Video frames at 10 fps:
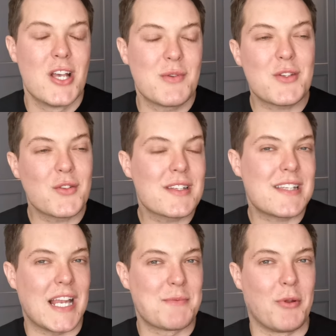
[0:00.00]
So it's
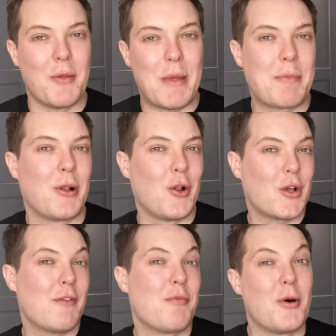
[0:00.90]
understandable that people are
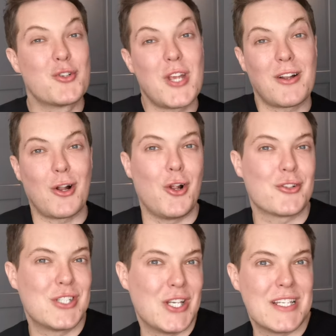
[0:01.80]
looking for more gentle
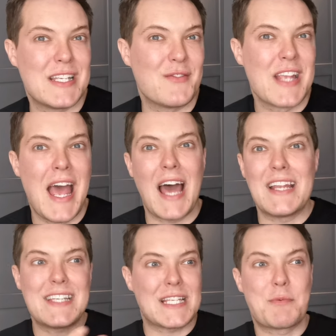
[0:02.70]
alternatives
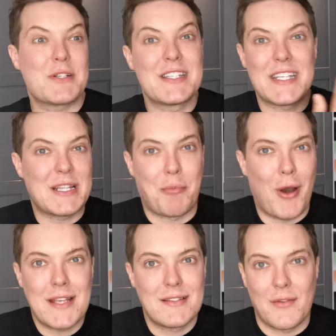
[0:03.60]
and are desperate to sing the
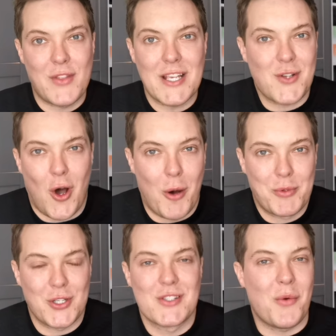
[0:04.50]
praises of these
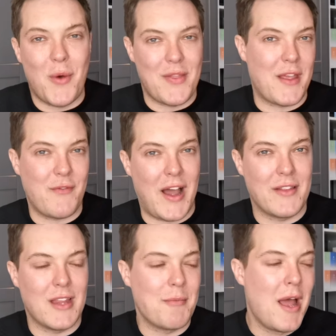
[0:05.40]
options when they
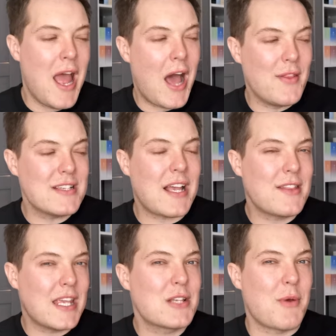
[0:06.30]
find them. And this, I
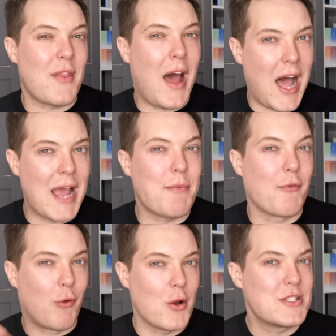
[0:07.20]
think, is where the hype
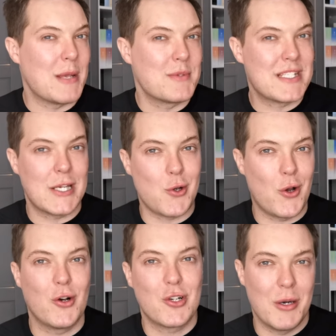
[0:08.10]
of rosehip seed
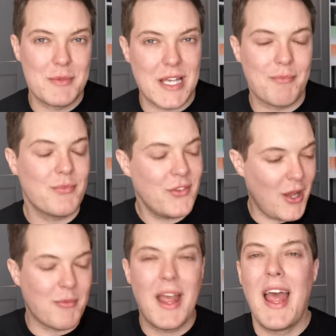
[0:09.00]
oil comes in.
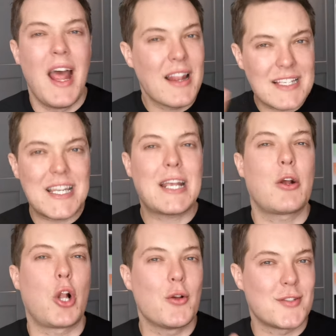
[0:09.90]
So let's take
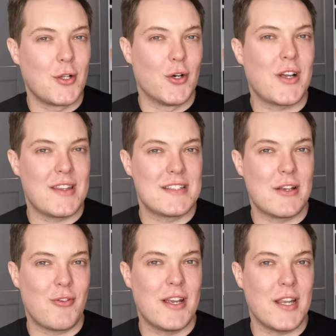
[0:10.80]
a closer look at
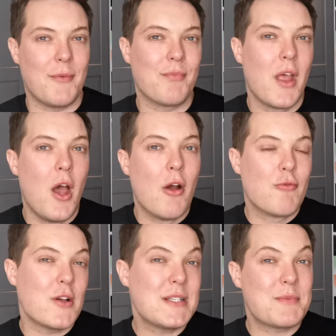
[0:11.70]
this ingredient.
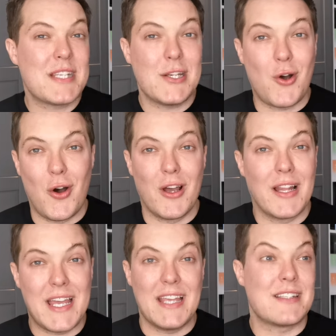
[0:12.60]
Rosehip seed
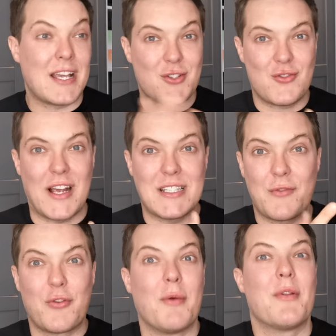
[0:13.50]
oil is
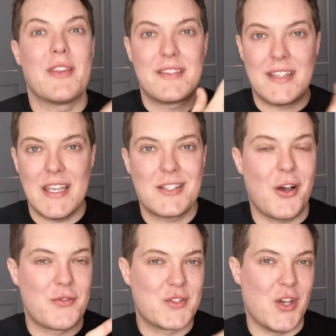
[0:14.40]
extracted from the
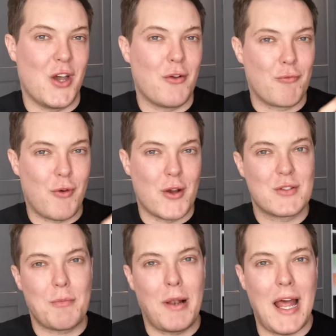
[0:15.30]
seeds of certain
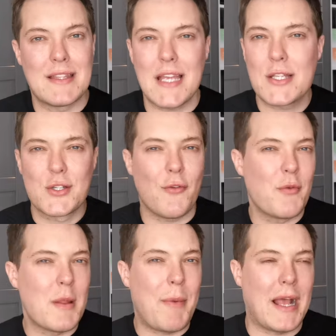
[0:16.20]
rose plants. It's
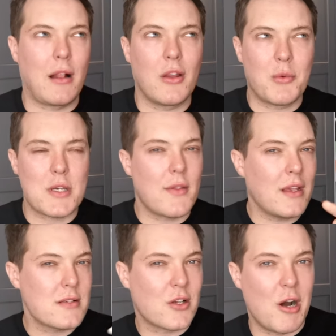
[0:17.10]
not from the petals, which I
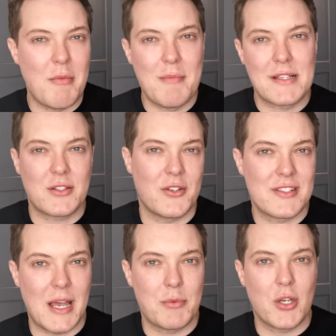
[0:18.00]
think is a common
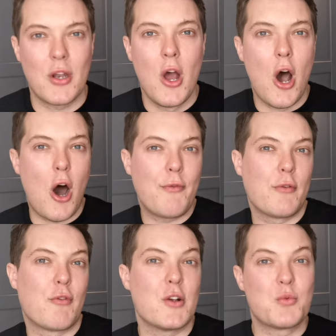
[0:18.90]
misconception.
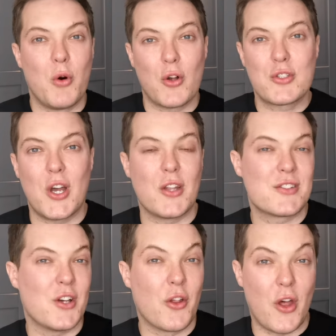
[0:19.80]
Often rose water
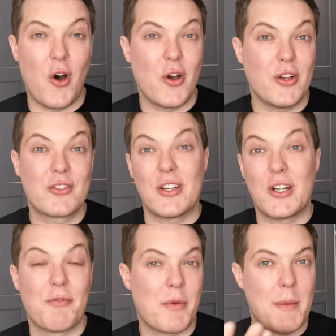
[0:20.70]
and some other oils
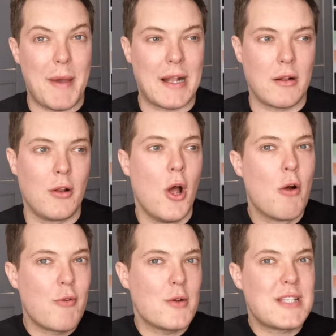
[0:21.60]
can come from the petal.
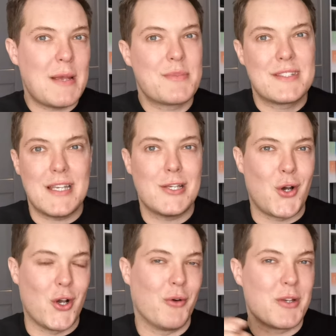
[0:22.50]
Rosehip
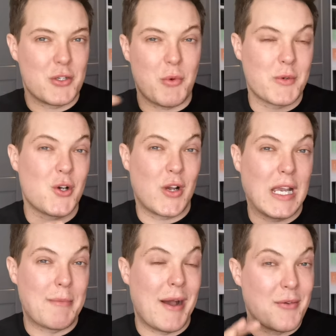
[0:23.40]
seed oil, which is what we're
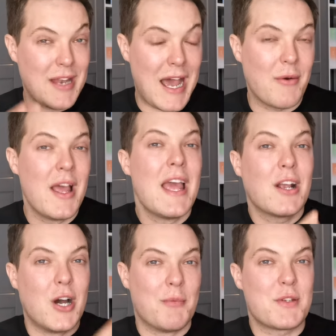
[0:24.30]
talking about now,
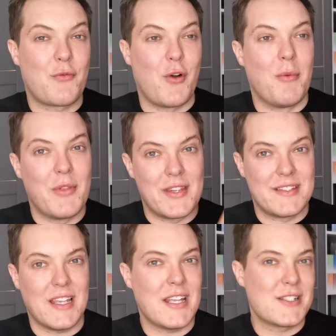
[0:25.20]
comes from the
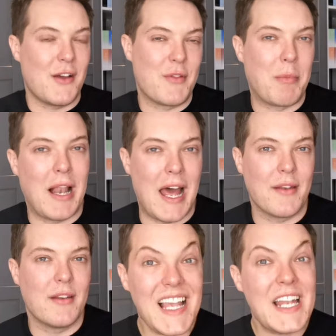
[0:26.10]
seeds of the
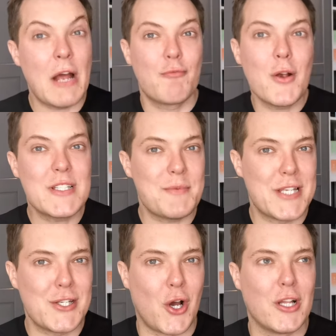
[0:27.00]
plant. Now, rosehip
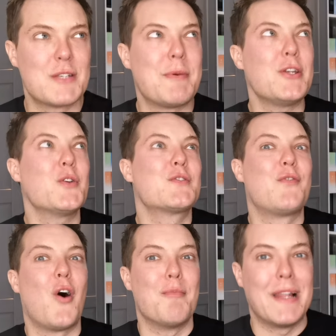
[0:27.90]
seed oil has been used
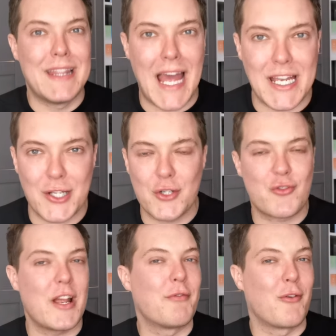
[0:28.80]
for millennia to
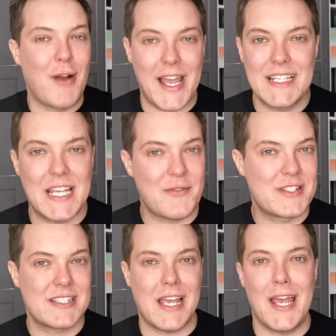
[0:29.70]
treat a variety
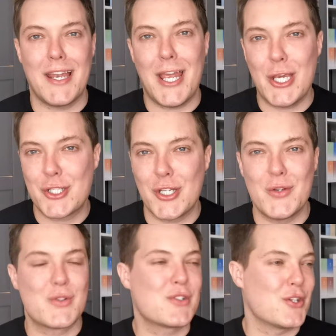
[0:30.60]
of skin
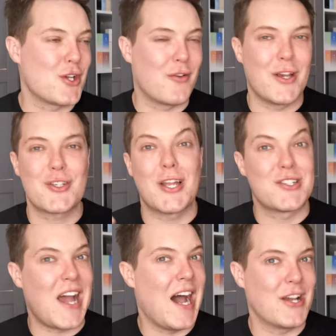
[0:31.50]
issues, to nourish
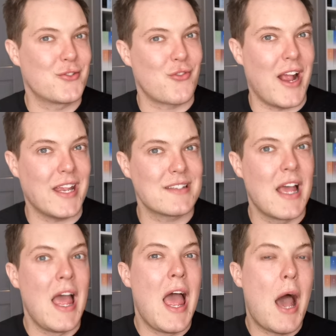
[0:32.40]
and to
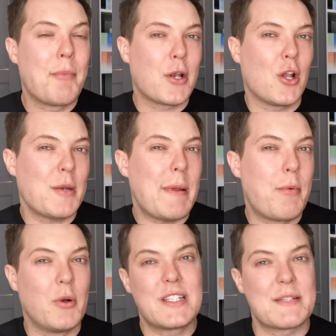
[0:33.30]
hydrate. But a lot of
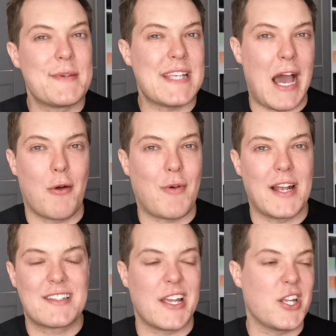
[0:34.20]
people will dismiss it
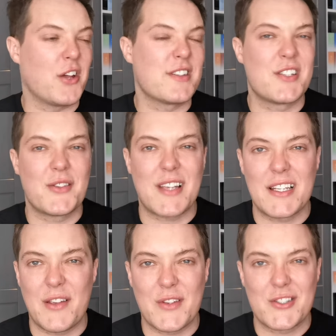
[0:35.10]
outright, say, yeah, there's no
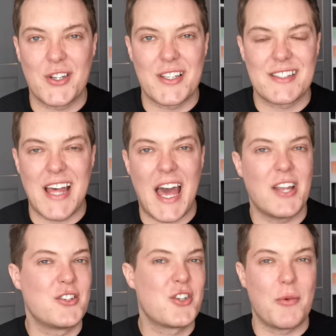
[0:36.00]
scientific studies
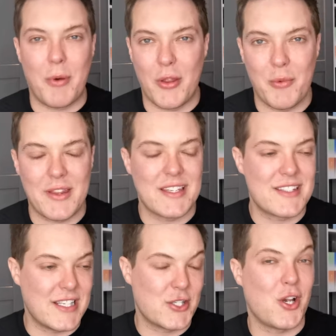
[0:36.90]
there, don't bother with
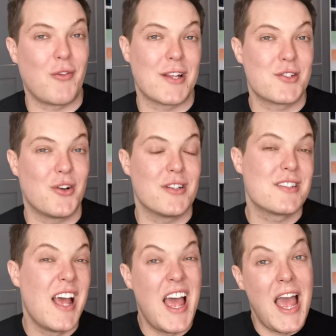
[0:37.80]
it, stick to your retinoids.